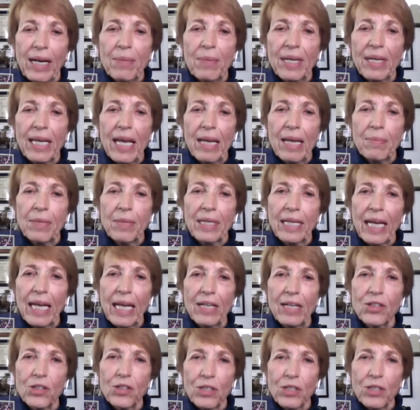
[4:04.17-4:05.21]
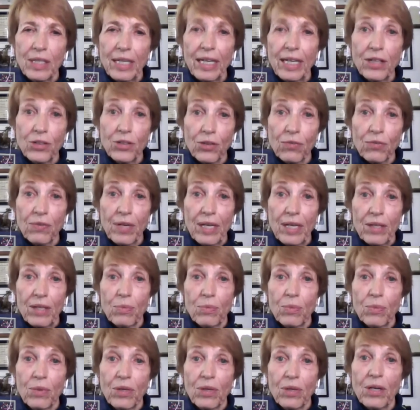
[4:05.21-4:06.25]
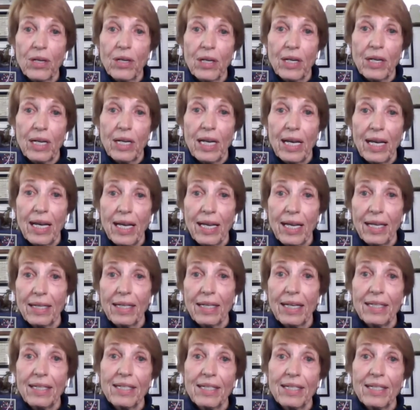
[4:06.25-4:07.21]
and when I became engaged in interfaith work,